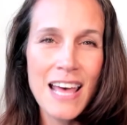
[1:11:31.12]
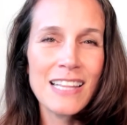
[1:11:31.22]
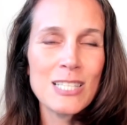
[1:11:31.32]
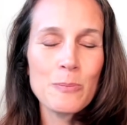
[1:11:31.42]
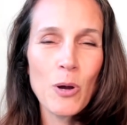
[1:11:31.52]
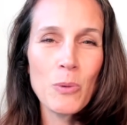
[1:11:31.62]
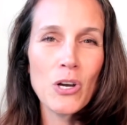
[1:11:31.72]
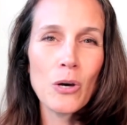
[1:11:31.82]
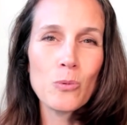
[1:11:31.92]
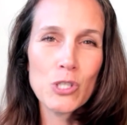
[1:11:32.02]
That's promo
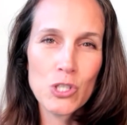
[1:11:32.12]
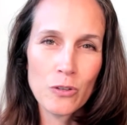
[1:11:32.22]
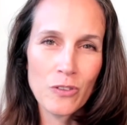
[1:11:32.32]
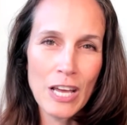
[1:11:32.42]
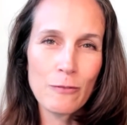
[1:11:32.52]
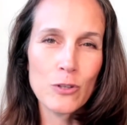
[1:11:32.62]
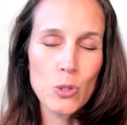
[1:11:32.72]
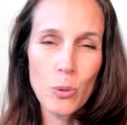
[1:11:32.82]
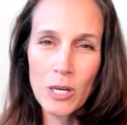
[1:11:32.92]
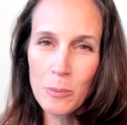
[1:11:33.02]
code REJUVENATE for
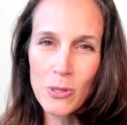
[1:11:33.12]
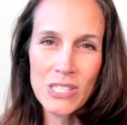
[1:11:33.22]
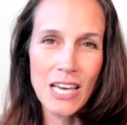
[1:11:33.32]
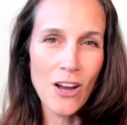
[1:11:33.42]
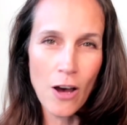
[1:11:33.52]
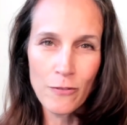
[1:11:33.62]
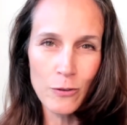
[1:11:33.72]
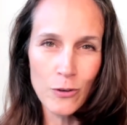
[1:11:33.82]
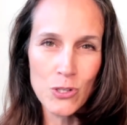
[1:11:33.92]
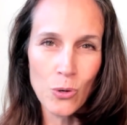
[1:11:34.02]
20% off your
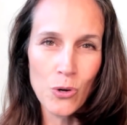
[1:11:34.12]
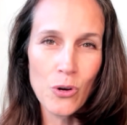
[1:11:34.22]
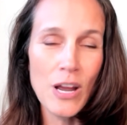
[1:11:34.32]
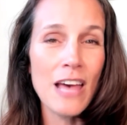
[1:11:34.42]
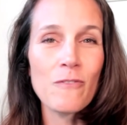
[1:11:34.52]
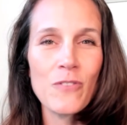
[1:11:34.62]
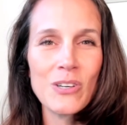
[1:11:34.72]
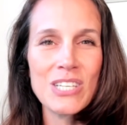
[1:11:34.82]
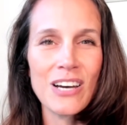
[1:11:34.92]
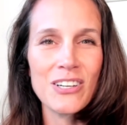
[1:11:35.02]
first order at
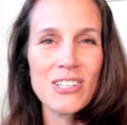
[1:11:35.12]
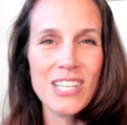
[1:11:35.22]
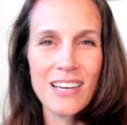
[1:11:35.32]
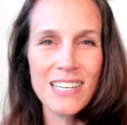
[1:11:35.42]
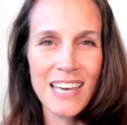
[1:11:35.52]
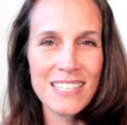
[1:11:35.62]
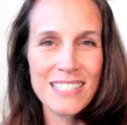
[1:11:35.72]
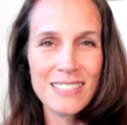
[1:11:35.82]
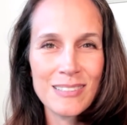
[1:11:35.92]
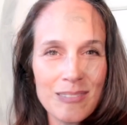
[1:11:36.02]
feelyounger.net.
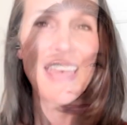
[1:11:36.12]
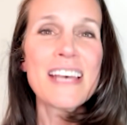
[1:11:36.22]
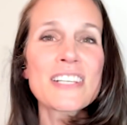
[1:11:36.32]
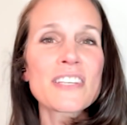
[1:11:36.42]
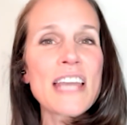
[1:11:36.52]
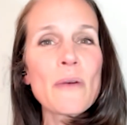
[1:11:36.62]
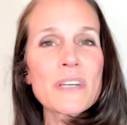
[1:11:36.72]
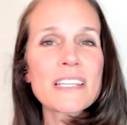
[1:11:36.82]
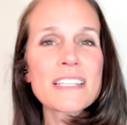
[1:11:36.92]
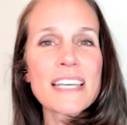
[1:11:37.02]
So now
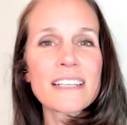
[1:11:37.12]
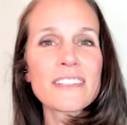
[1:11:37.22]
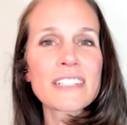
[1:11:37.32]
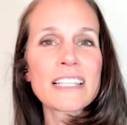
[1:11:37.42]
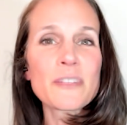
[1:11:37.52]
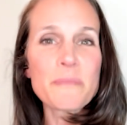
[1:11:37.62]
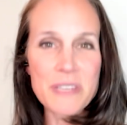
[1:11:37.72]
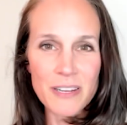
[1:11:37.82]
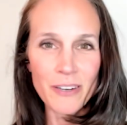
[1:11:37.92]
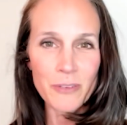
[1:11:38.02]
we're going to take a look at
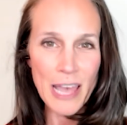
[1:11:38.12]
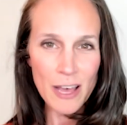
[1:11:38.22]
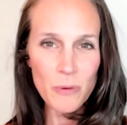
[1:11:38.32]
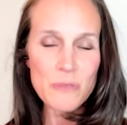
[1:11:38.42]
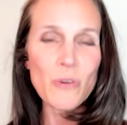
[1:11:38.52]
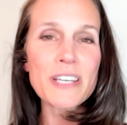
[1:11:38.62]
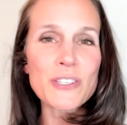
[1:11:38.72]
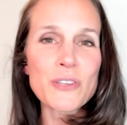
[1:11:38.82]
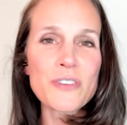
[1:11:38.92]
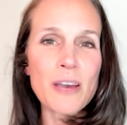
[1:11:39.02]
Libido. Elwin, what
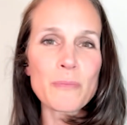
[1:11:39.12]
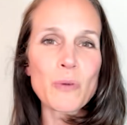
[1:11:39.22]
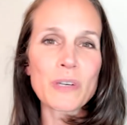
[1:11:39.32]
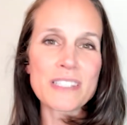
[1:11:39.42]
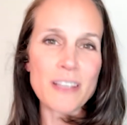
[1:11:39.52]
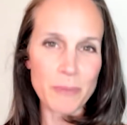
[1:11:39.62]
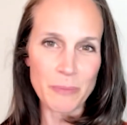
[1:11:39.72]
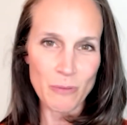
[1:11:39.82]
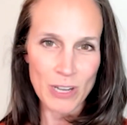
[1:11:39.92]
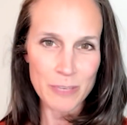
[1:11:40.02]
is your number one
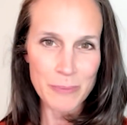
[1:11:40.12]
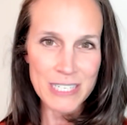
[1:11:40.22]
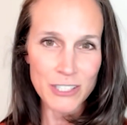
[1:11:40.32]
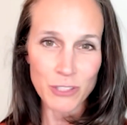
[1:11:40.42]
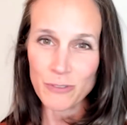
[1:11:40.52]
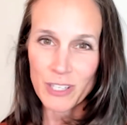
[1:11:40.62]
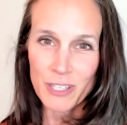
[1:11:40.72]
supplement recommendation for